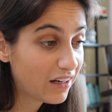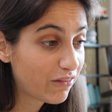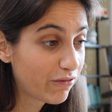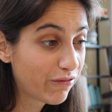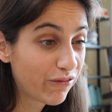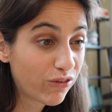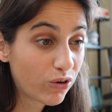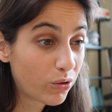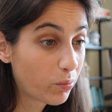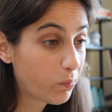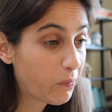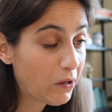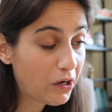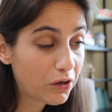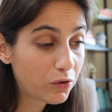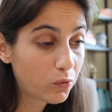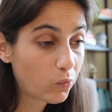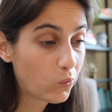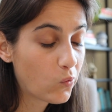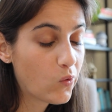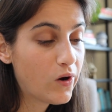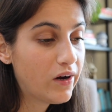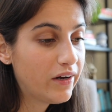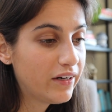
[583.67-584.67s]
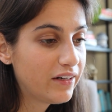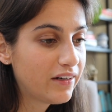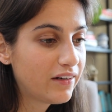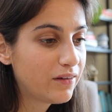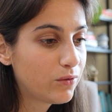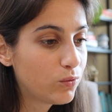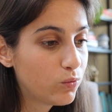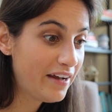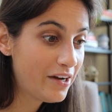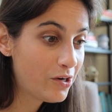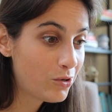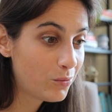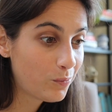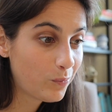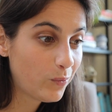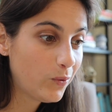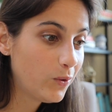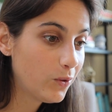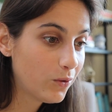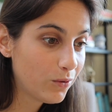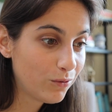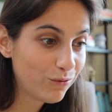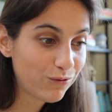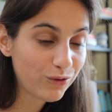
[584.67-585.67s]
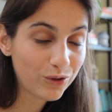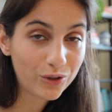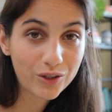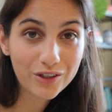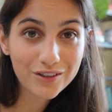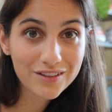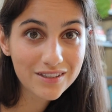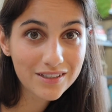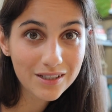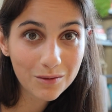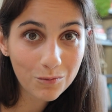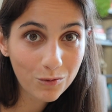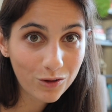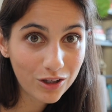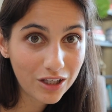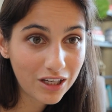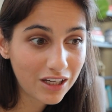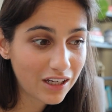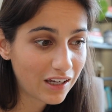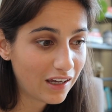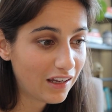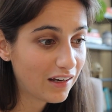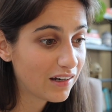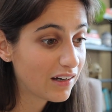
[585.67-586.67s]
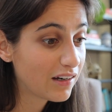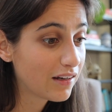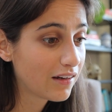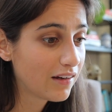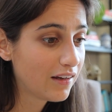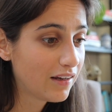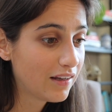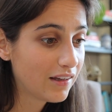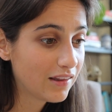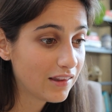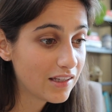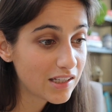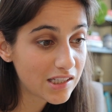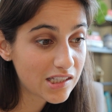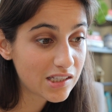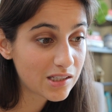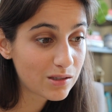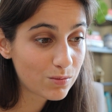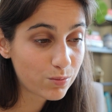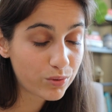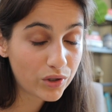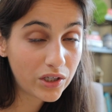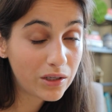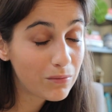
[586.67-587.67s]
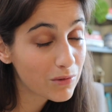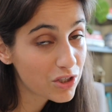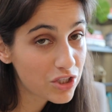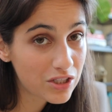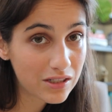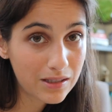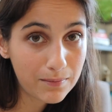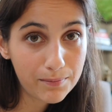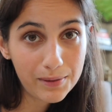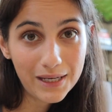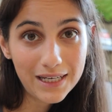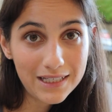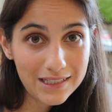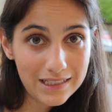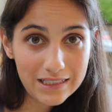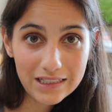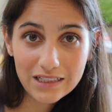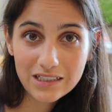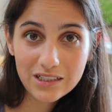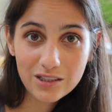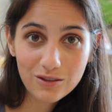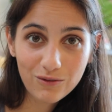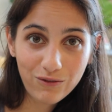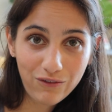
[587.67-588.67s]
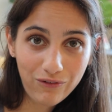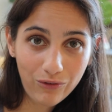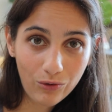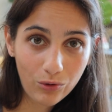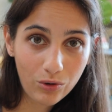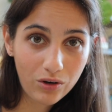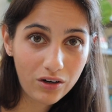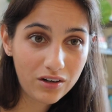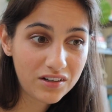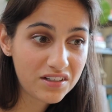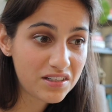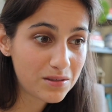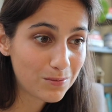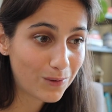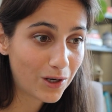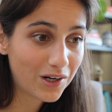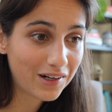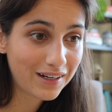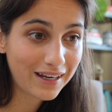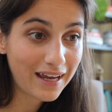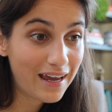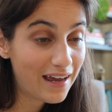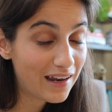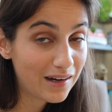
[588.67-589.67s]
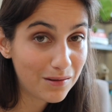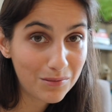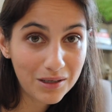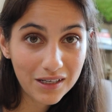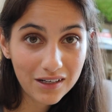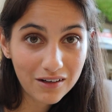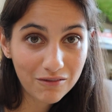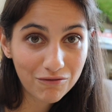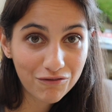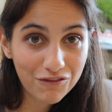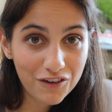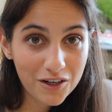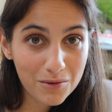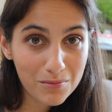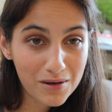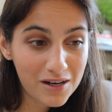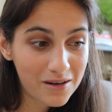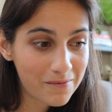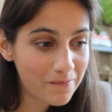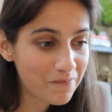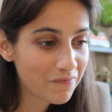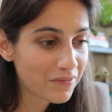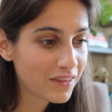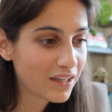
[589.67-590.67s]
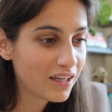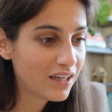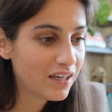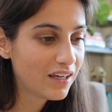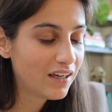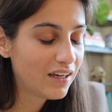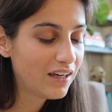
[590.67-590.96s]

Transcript: it for part one. I hope you've learned something and this is pretty much the basics for Smart Animate in Figma.